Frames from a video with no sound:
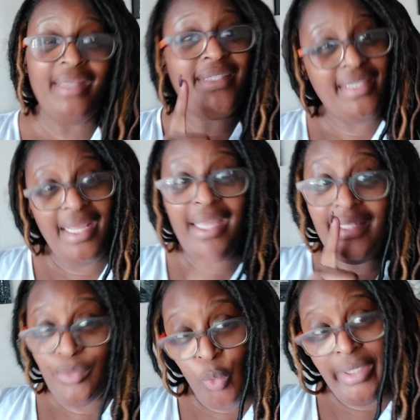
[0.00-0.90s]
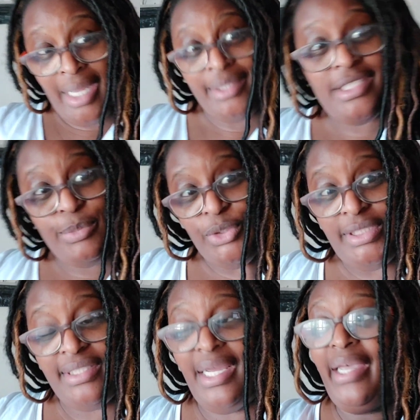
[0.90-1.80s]
I did work out this
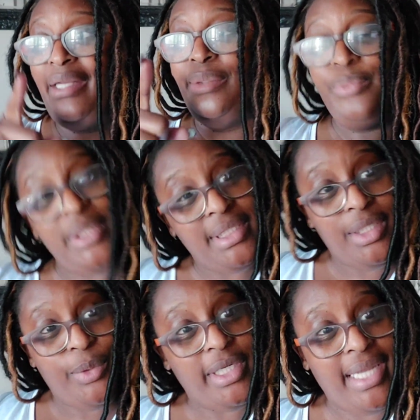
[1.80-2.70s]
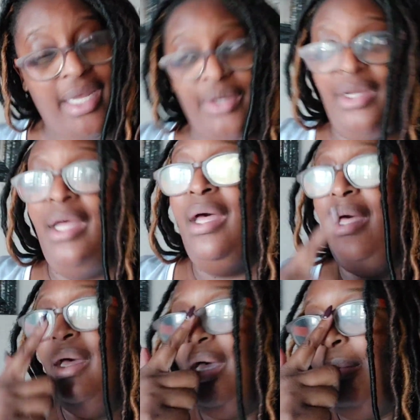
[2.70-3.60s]
morning. I had a really good workout.
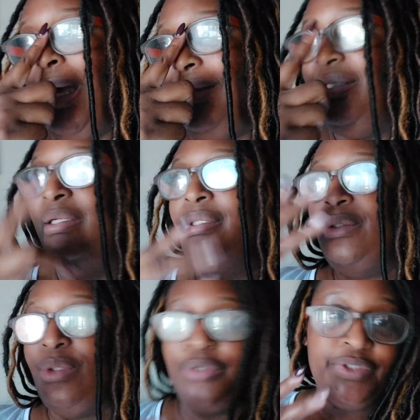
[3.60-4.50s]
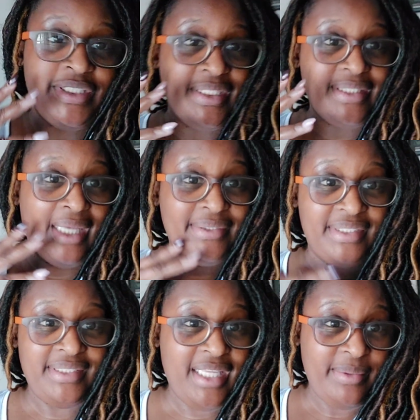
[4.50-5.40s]
Um, I did a little over 6,000
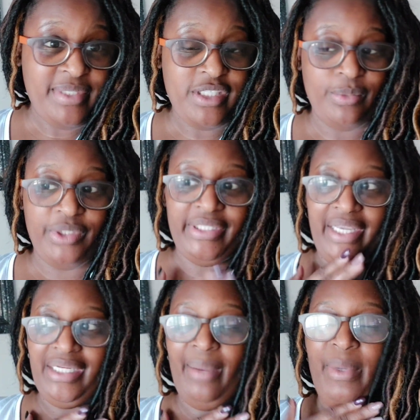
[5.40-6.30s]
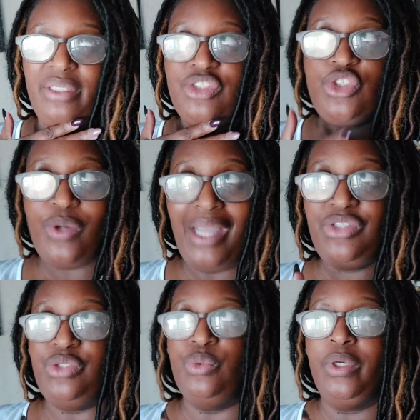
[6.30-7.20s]
steps this morning, and I'm going to try
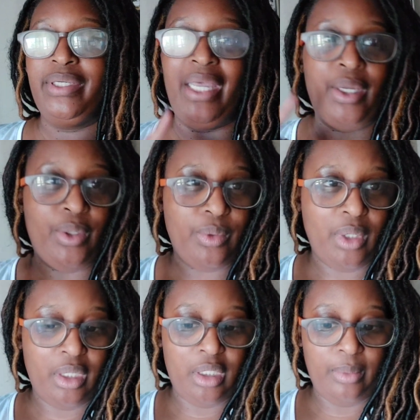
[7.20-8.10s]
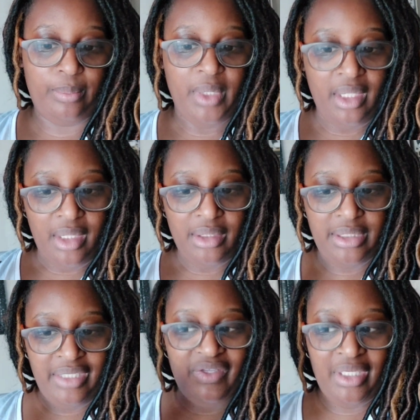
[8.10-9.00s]
to work out, um,
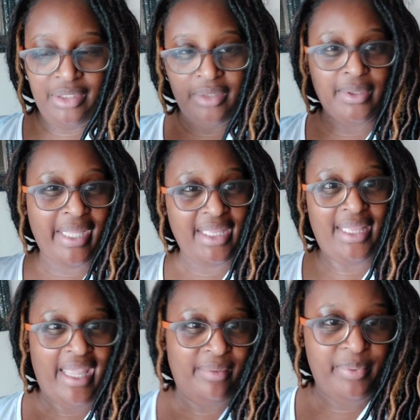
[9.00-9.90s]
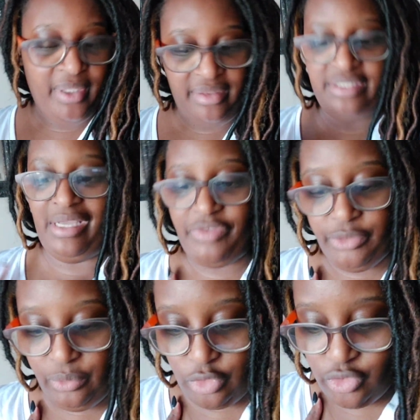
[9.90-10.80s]
give it another light lap this
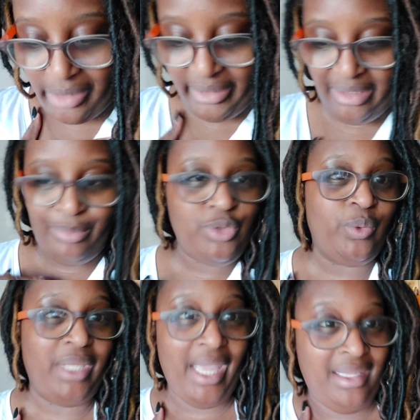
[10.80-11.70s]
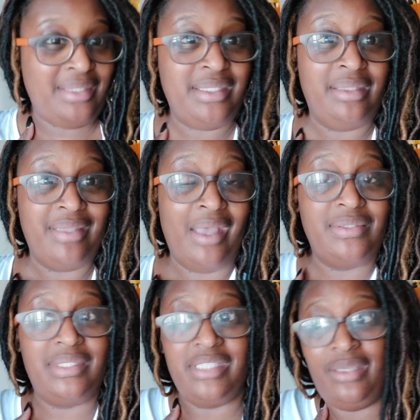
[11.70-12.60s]
afternoon to try to get between 8 and
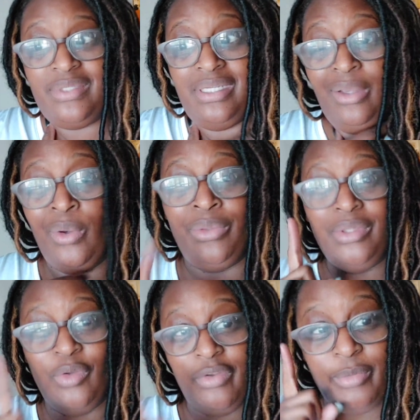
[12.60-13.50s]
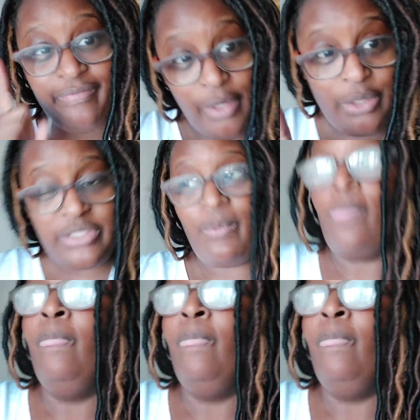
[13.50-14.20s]
10,000 steps today on November 1st